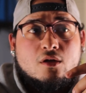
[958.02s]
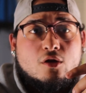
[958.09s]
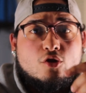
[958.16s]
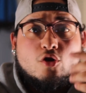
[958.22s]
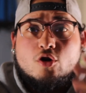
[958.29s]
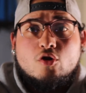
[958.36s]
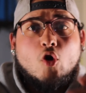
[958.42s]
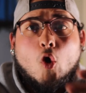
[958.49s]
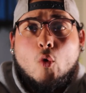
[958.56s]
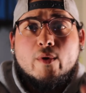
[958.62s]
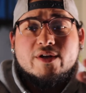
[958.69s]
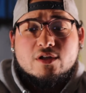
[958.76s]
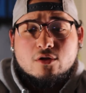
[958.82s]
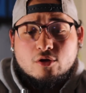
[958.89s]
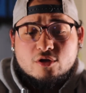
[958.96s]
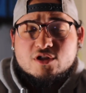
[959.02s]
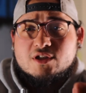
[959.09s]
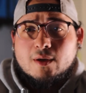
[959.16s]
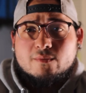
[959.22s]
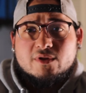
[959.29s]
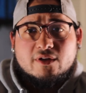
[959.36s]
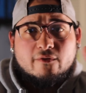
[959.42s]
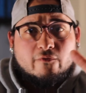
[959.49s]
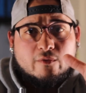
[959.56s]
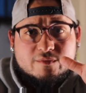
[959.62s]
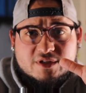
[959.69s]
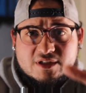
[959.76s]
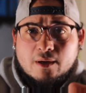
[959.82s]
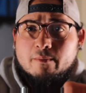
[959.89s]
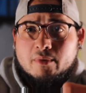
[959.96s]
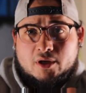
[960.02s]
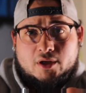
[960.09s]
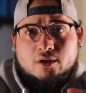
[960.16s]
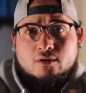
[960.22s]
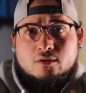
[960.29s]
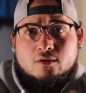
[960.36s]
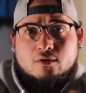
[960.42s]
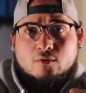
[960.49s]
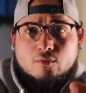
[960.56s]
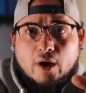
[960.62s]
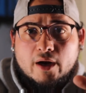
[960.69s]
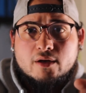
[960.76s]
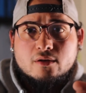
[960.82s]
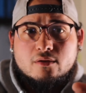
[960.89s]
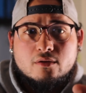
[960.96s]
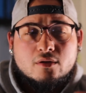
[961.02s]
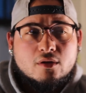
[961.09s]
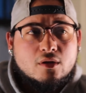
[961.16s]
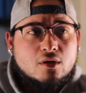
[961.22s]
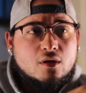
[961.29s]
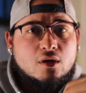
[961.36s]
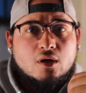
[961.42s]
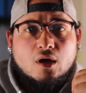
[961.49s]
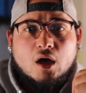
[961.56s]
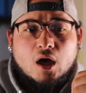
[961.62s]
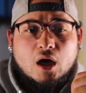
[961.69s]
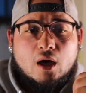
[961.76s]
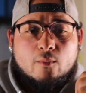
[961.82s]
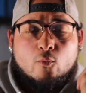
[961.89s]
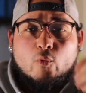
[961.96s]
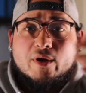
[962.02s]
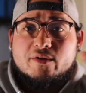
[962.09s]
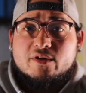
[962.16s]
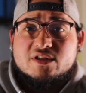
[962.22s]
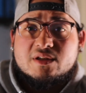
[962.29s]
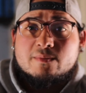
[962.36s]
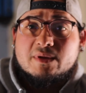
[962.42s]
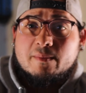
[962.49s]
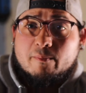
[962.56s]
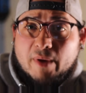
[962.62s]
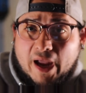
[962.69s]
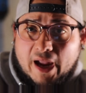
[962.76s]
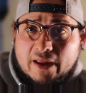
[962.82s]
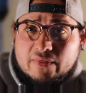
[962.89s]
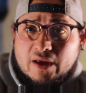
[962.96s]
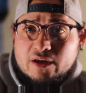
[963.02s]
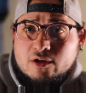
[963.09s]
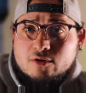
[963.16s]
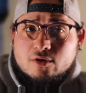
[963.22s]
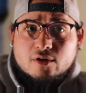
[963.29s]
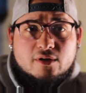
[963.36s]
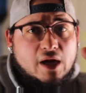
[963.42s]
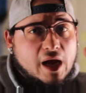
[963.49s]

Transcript: you can always learn something from somebody, right? Whether it's something bad that you learn